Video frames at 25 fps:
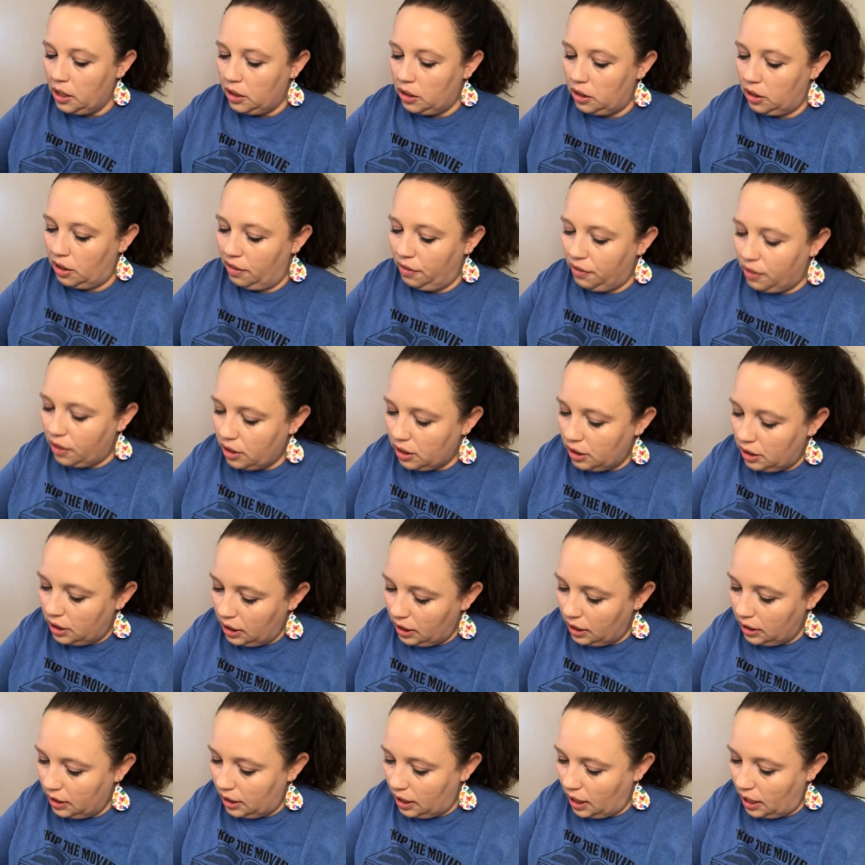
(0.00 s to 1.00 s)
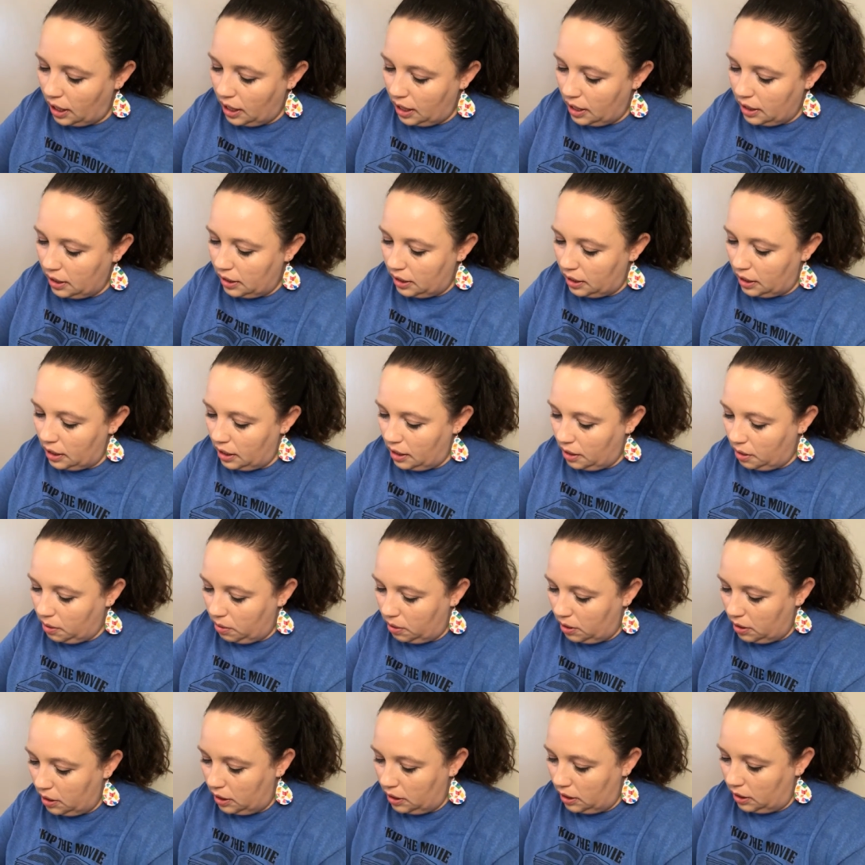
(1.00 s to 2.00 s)
So 14 tens
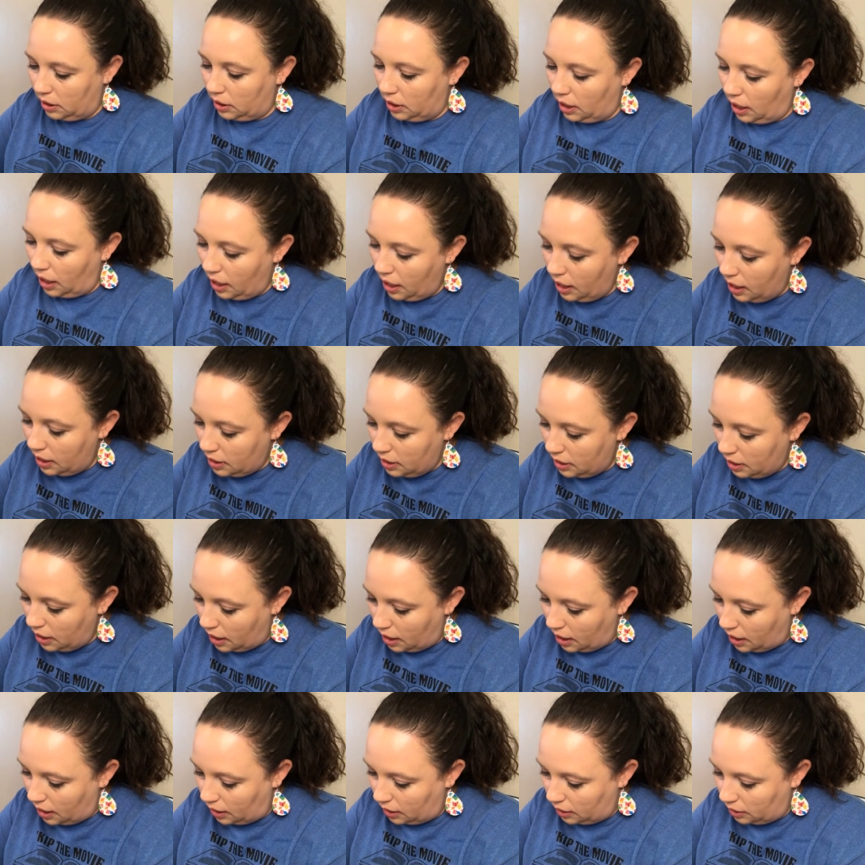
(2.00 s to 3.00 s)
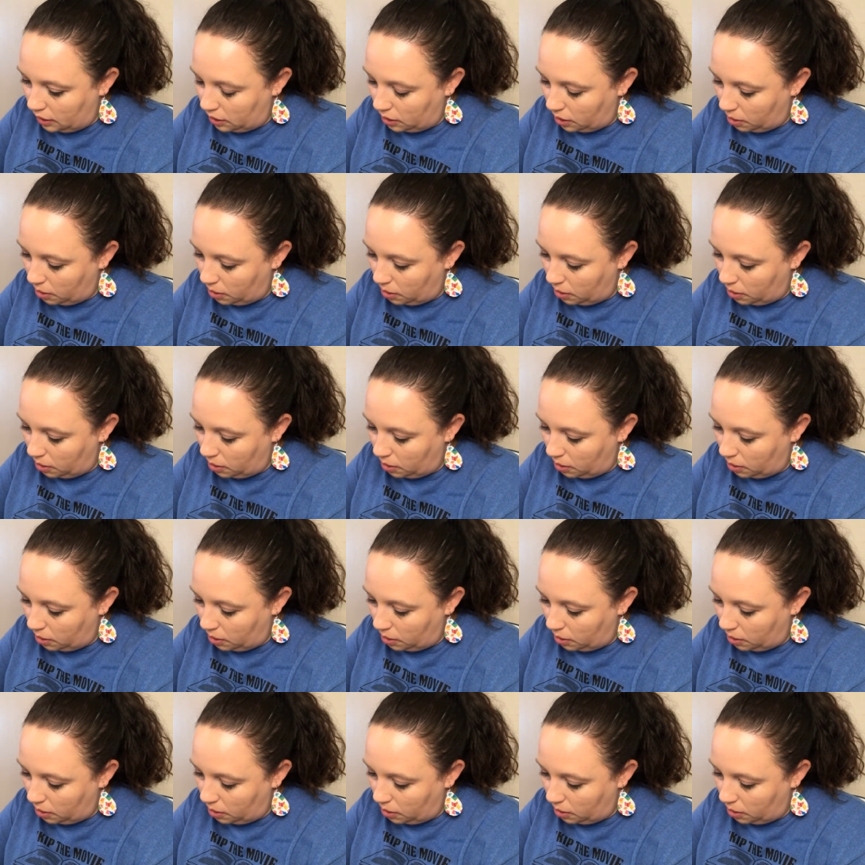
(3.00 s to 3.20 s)
equals 10 tens.